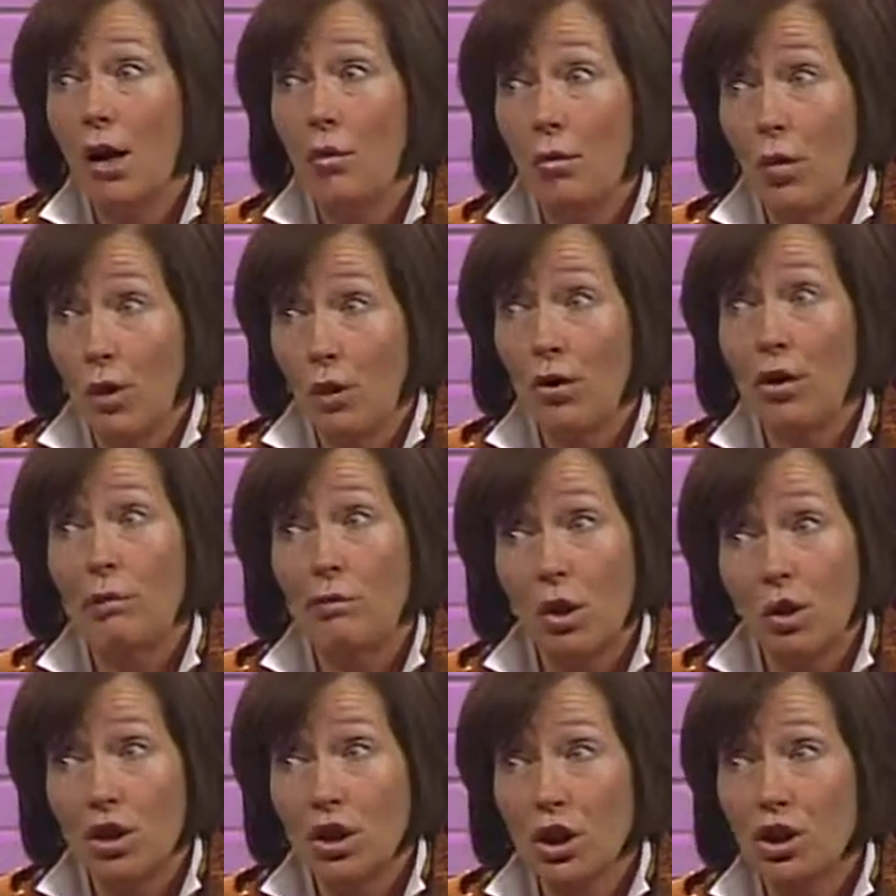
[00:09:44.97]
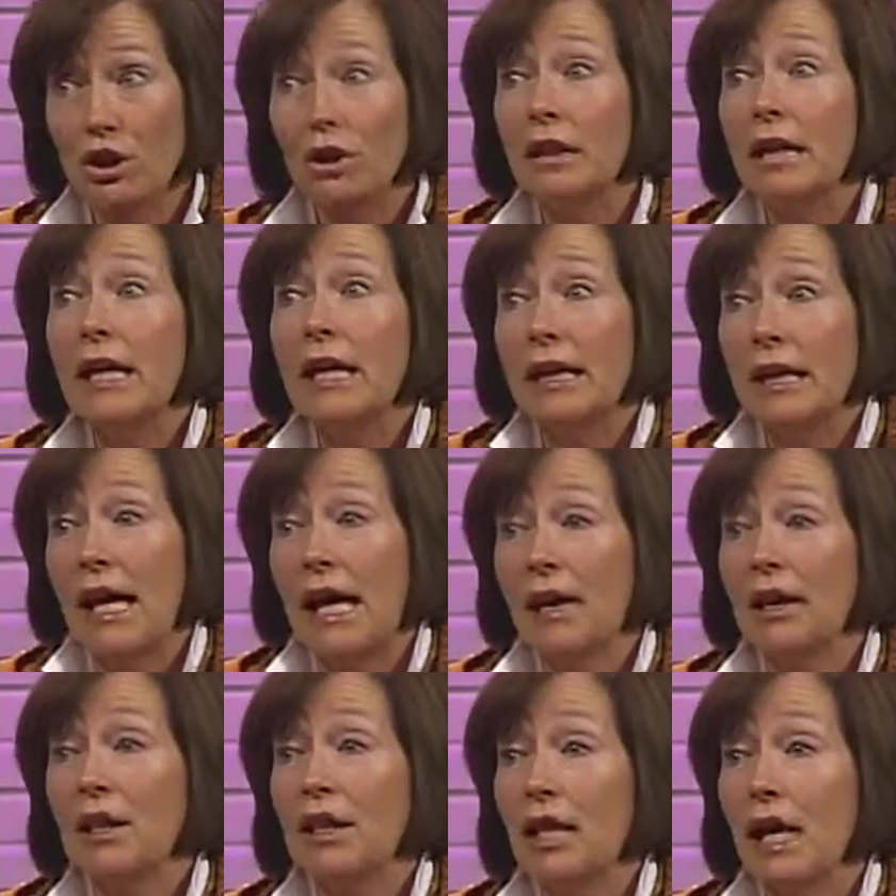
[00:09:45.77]
both emotionally and
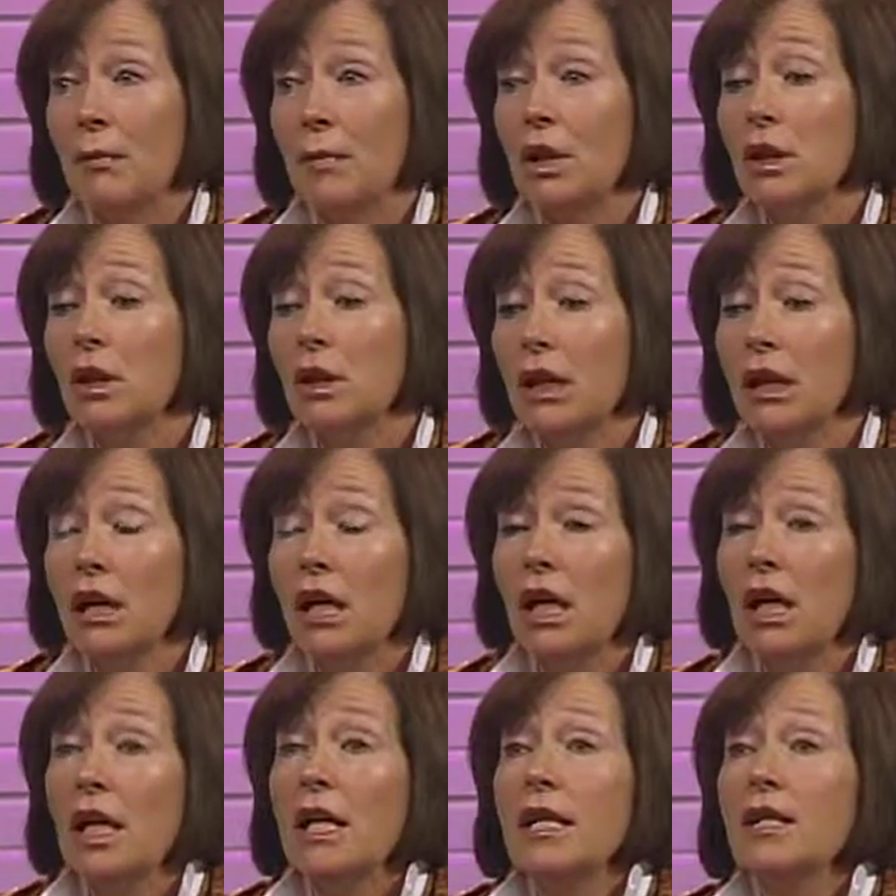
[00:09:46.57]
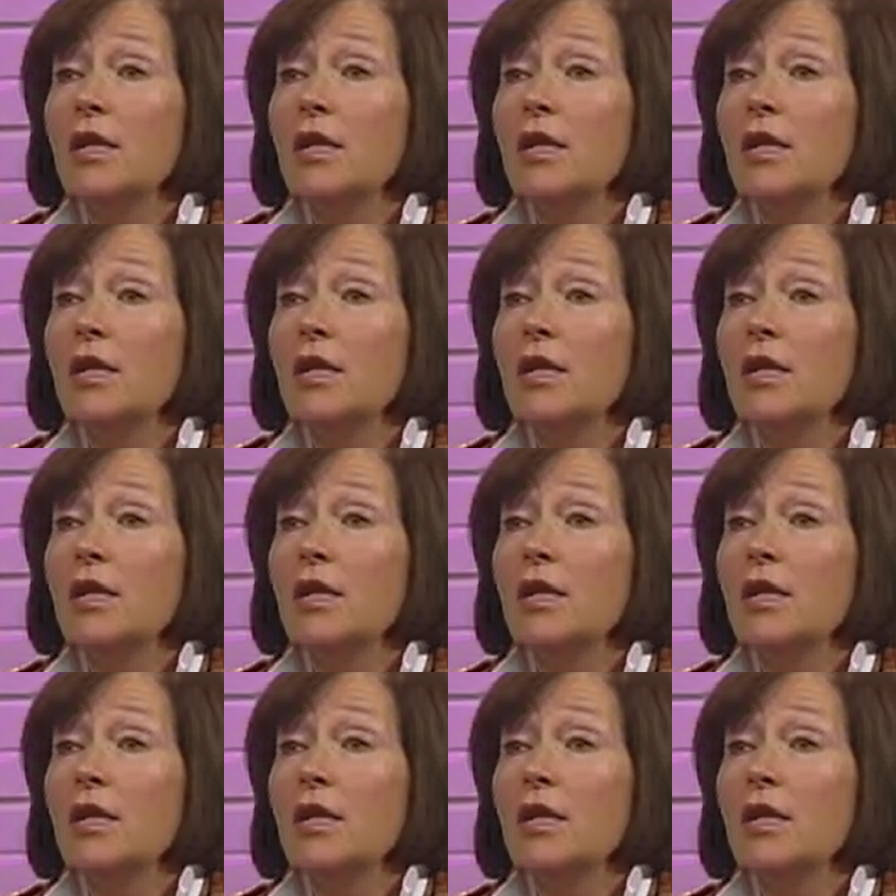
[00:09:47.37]
academically. Okay.